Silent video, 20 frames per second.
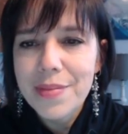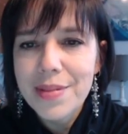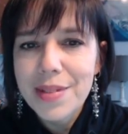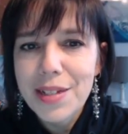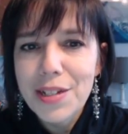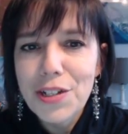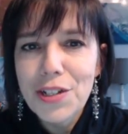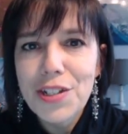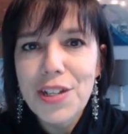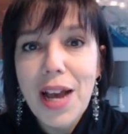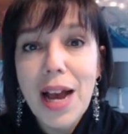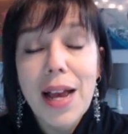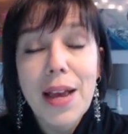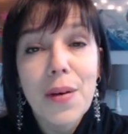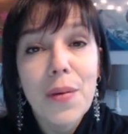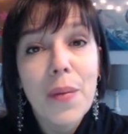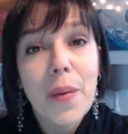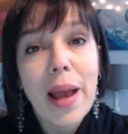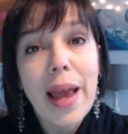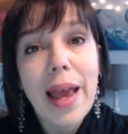shy
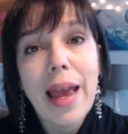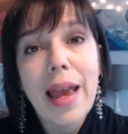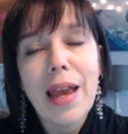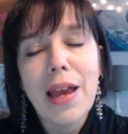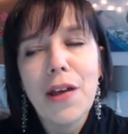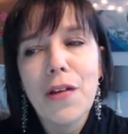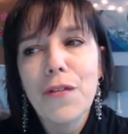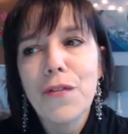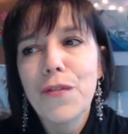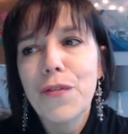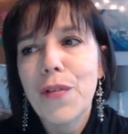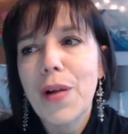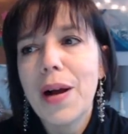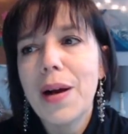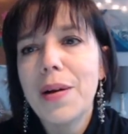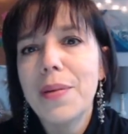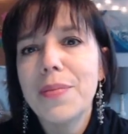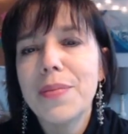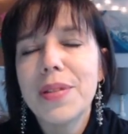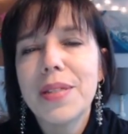away
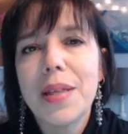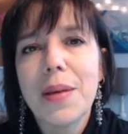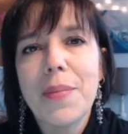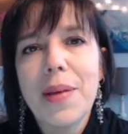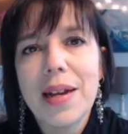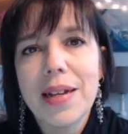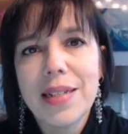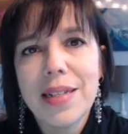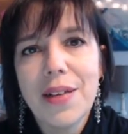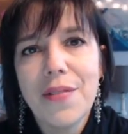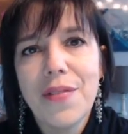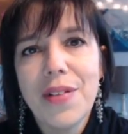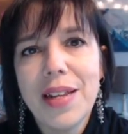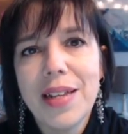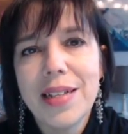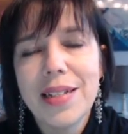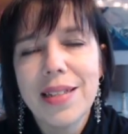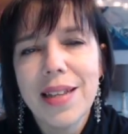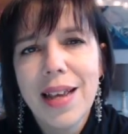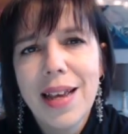from some
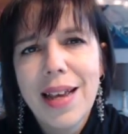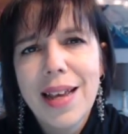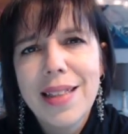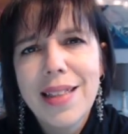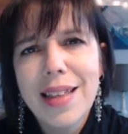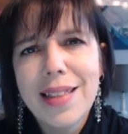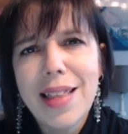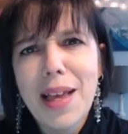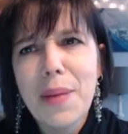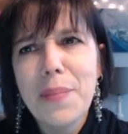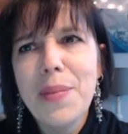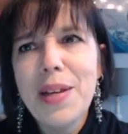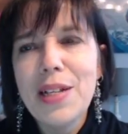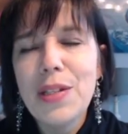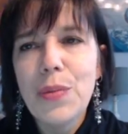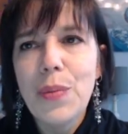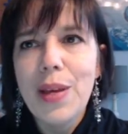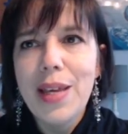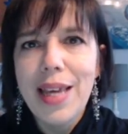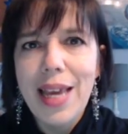activities, that
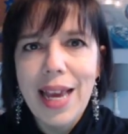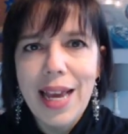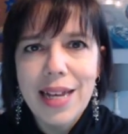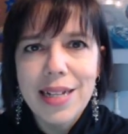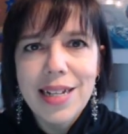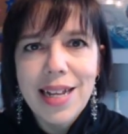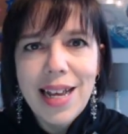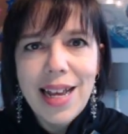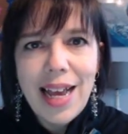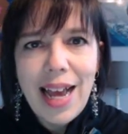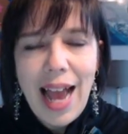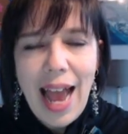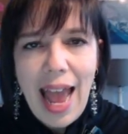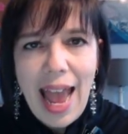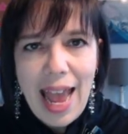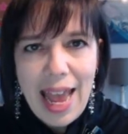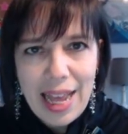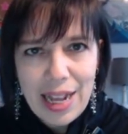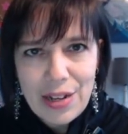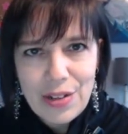means we can't
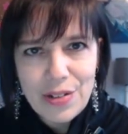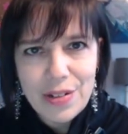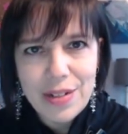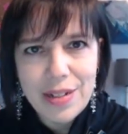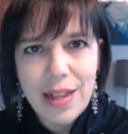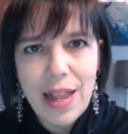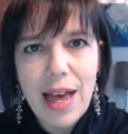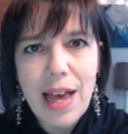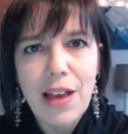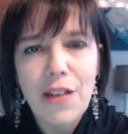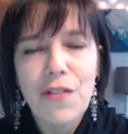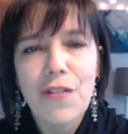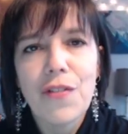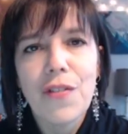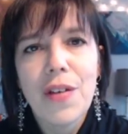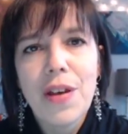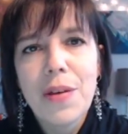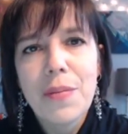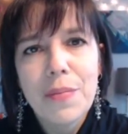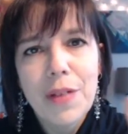handle life.
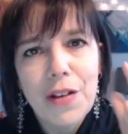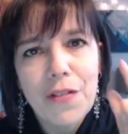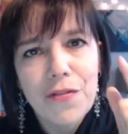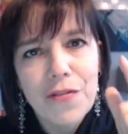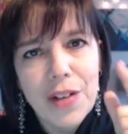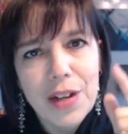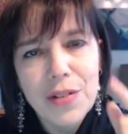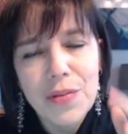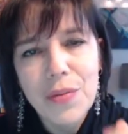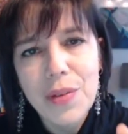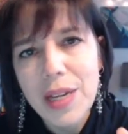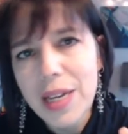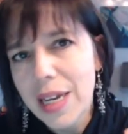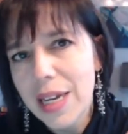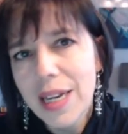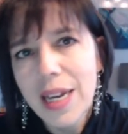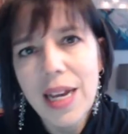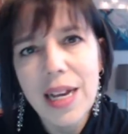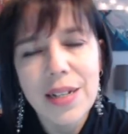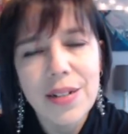My friend, we can
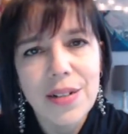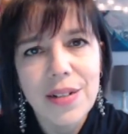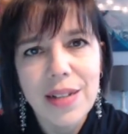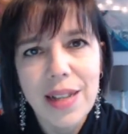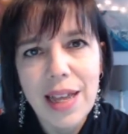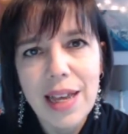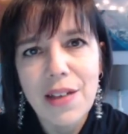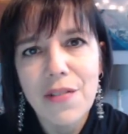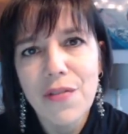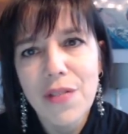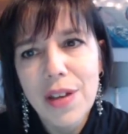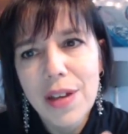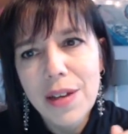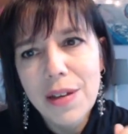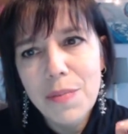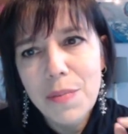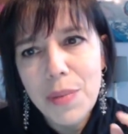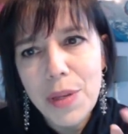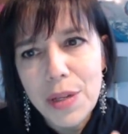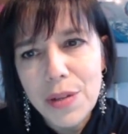handle life
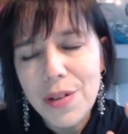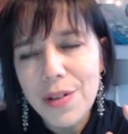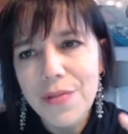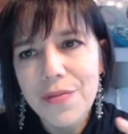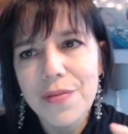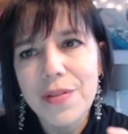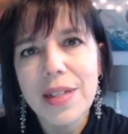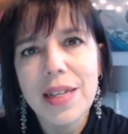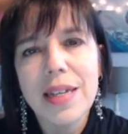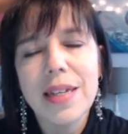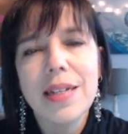beautifully.